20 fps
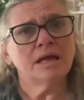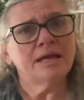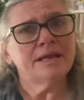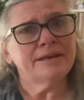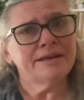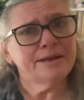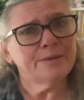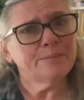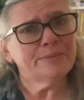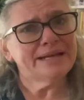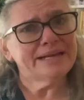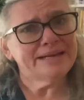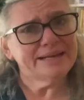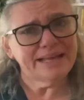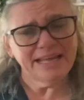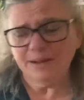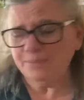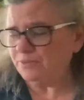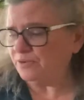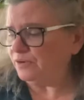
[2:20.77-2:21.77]
Now my
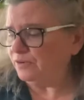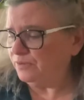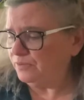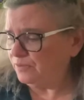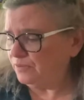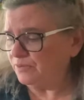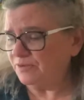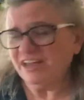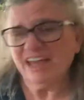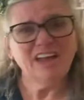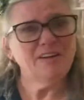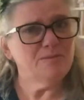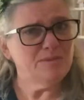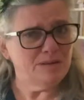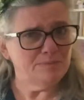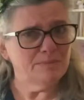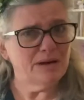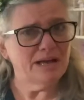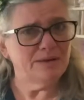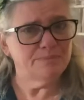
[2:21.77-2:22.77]
neighbor who gave
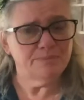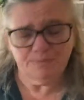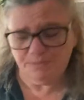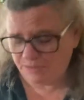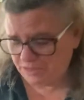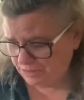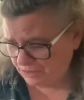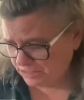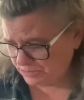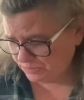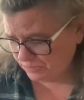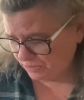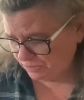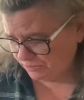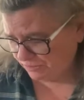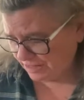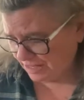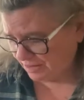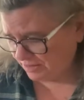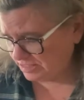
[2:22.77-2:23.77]
me these
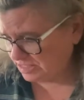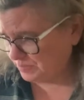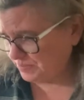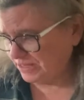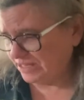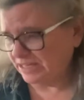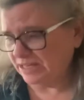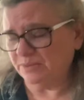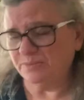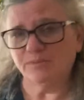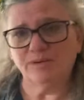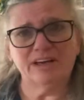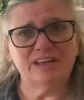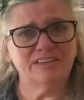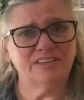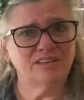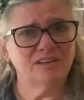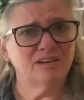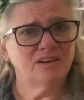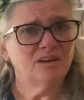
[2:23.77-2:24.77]
moonflowers to begin
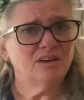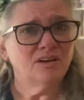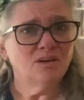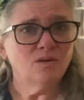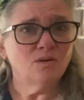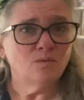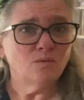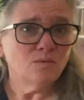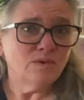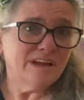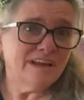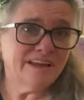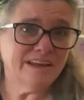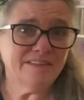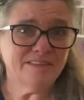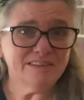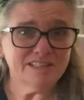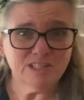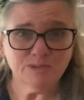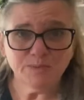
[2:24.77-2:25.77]
with,
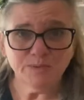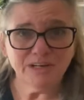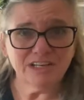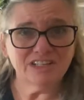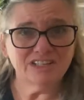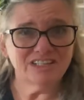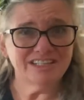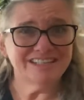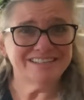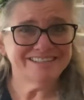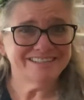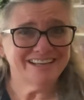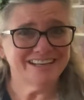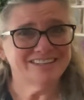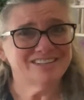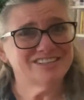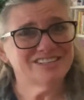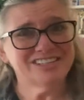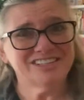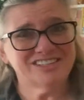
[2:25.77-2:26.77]
in the spring, she
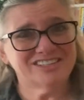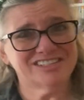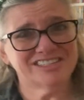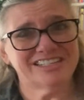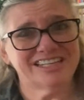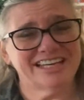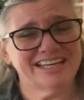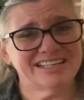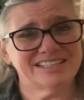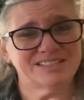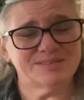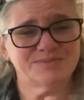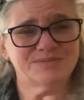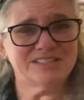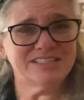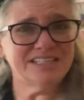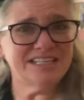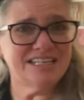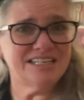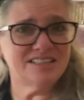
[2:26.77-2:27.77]
says she just takes some
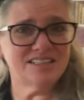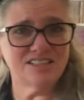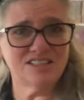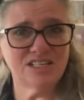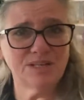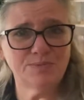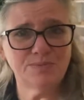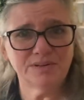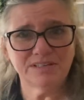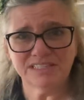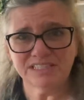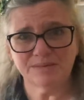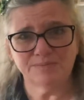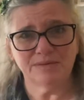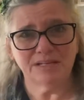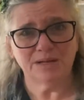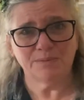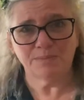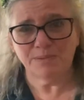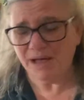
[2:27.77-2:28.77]
seeds and she puts them
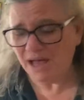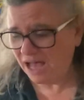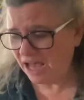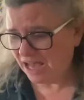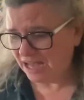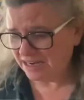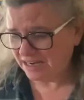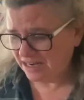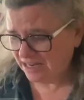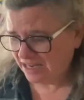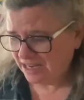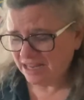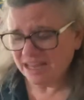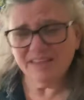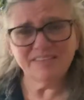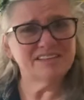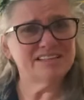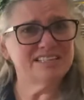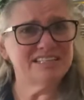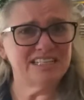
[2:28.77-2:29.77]
in a pot
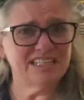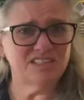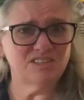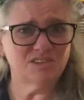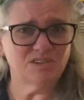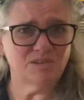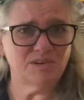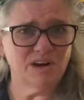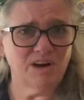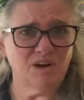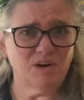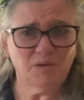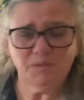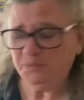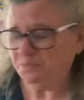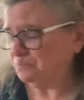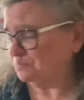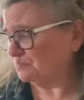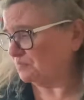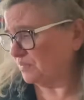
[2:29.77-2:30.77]
and the seeds grow.
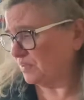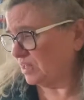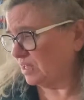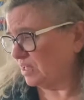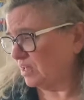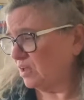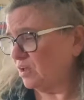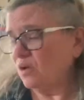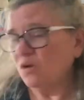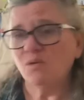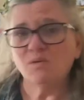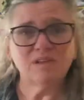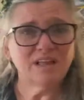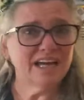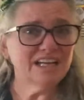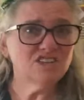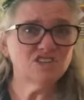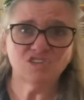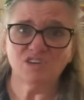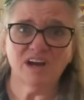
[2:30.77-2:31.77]
Well,
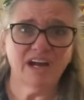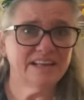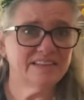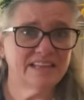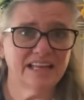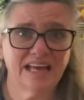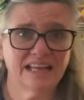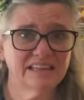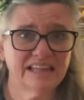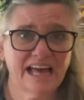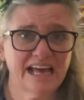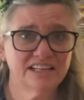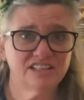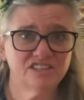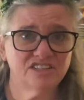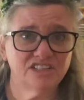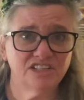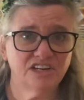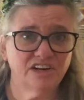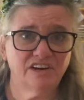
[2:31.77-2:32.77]
I tried that
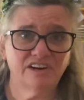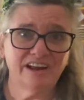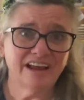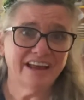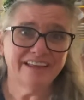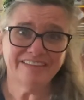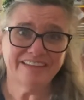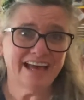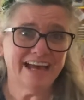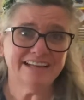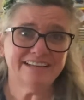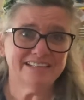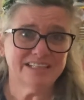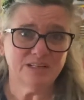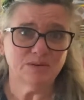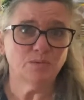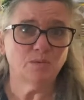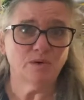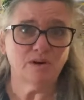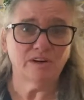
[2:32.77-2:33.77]
last year and that
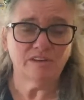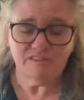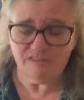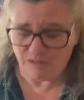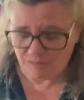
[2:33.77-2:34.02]
didn't work for